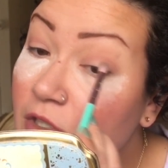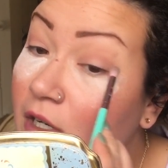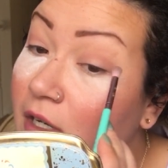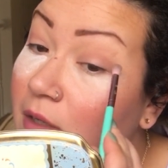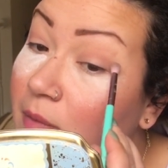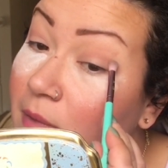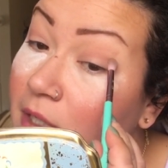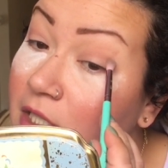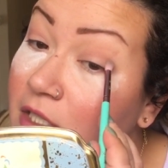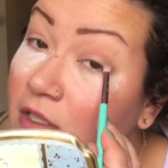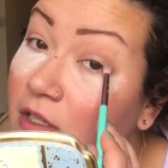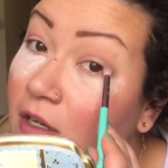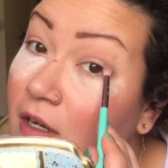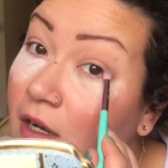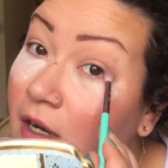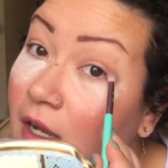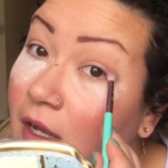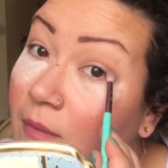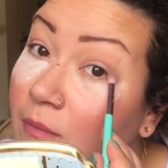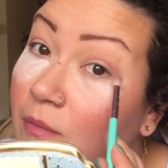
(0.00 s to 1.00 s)
Trying to make
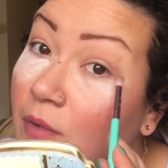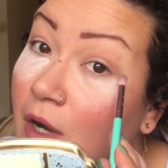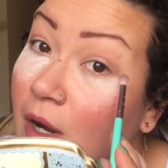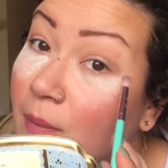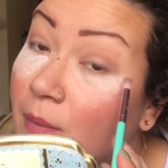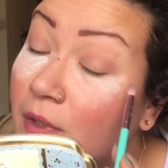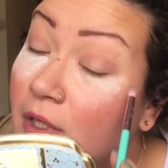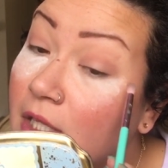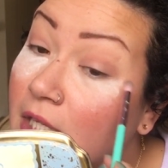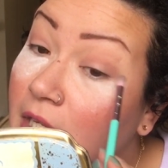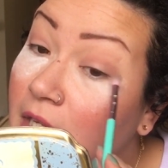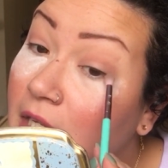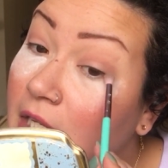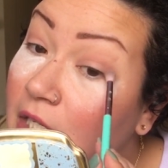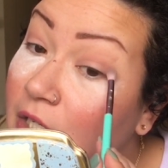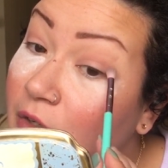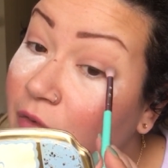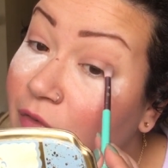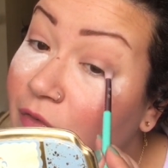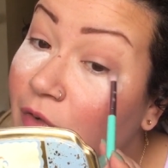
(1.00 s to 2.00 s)
sure I'm properly
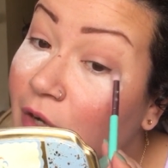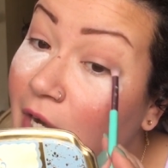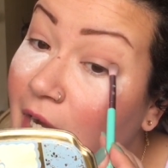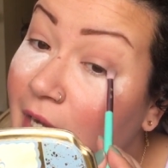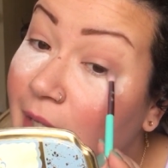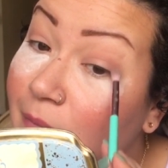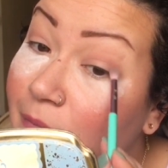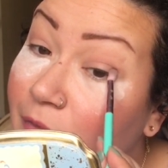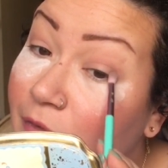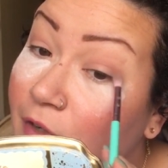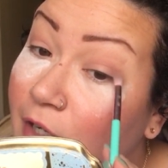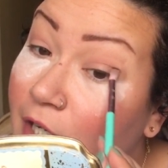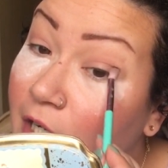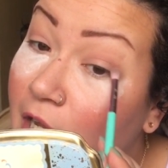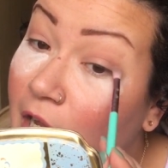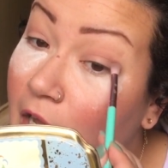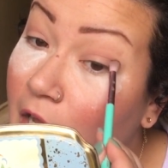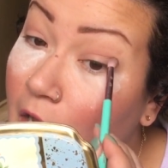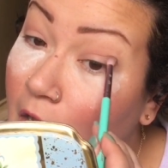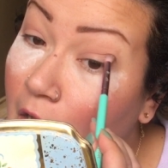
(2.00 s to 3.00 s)
in frame for
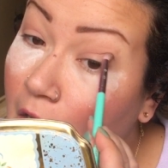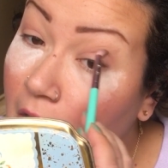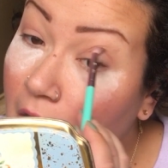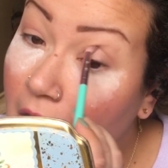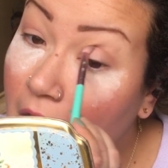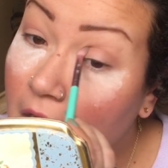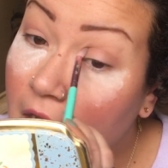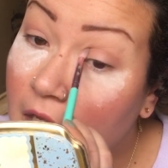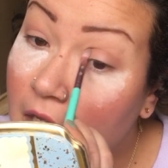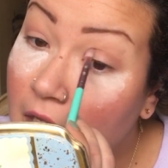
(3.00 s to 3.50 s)
y'all.